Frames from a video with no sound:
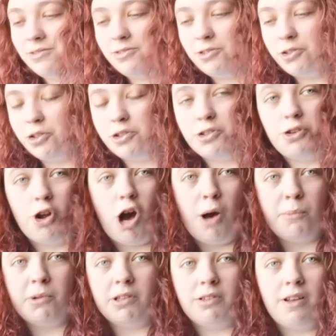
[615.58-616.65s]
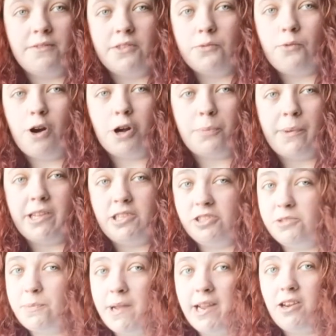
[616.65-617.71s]
just normal, of the rock beat
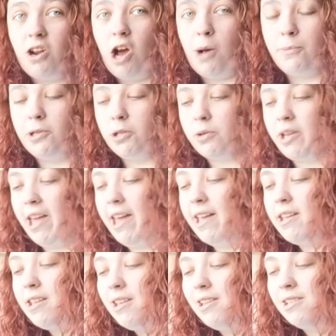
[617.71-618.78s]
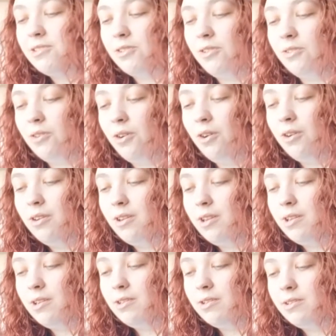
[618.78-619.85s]
just being normal, okay? So I'm going to go
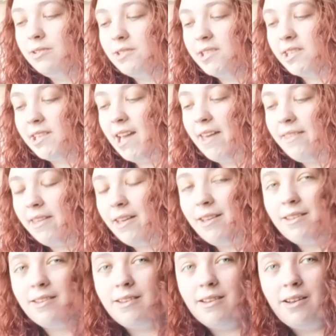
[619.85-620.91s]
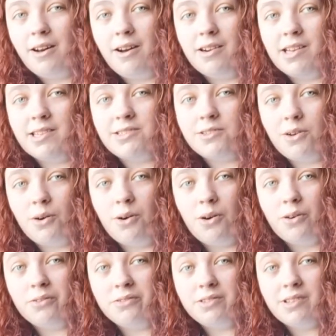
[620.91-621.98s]
together on its
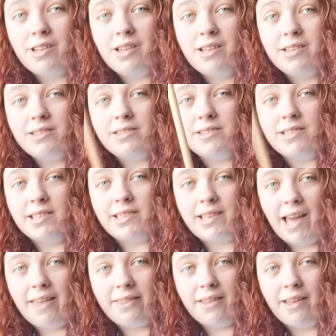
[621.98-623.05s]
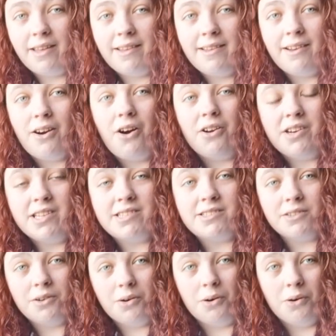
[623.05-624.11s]
own, together on
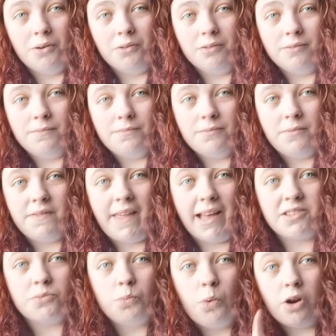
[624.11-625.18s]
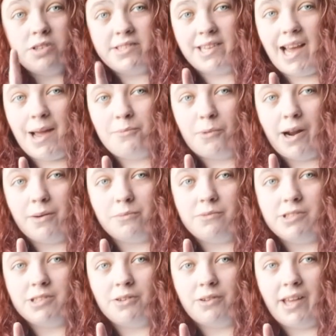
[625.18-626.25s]
its own. That's one time
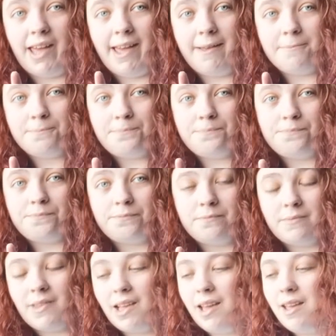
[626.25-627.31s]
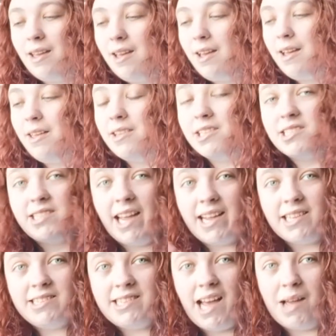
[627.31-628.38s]
round, okay?
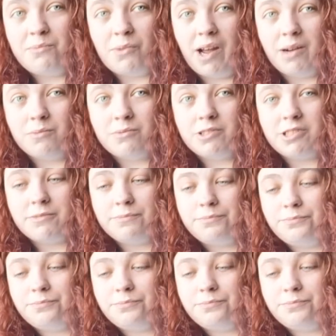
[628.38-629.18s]
Second time round,